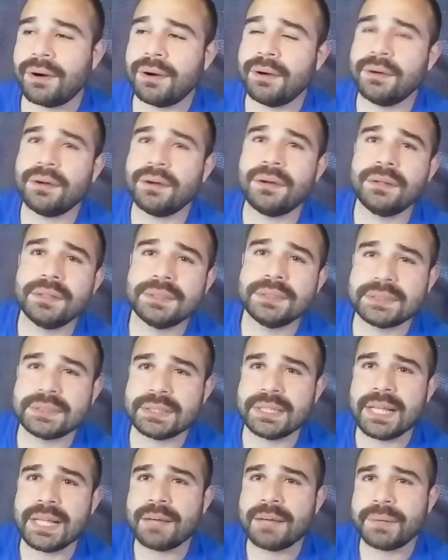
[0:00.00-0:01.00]
and all this and
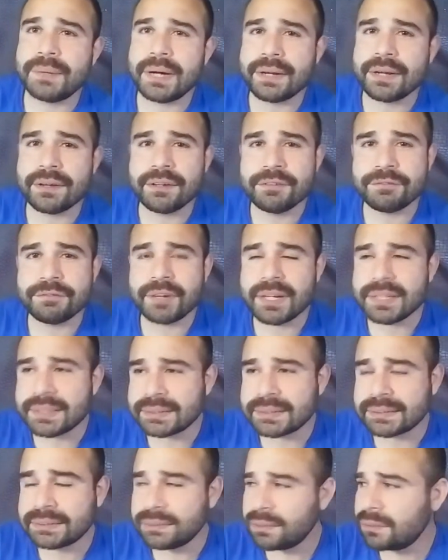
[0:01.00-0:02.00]
that, but I couldn't find
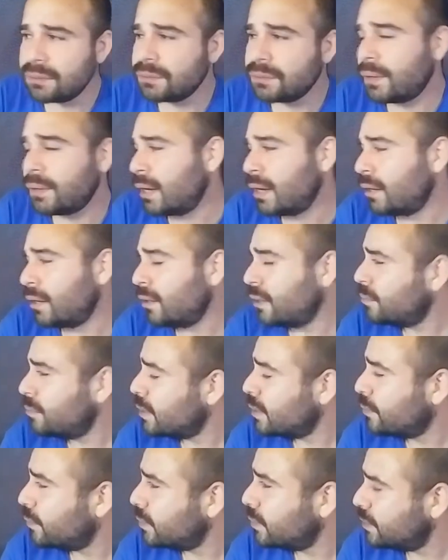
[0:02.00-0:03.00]
distilled water. And I'm like,
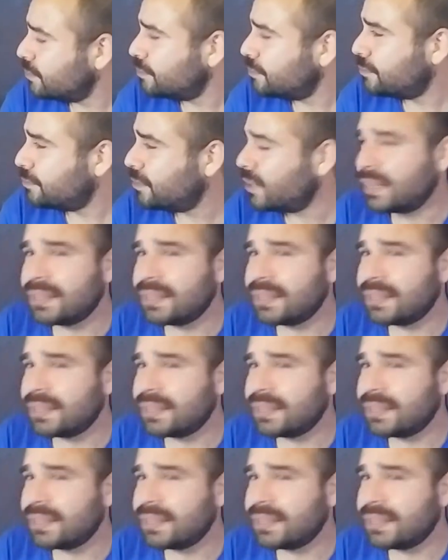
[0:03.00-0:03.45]
what the fuck?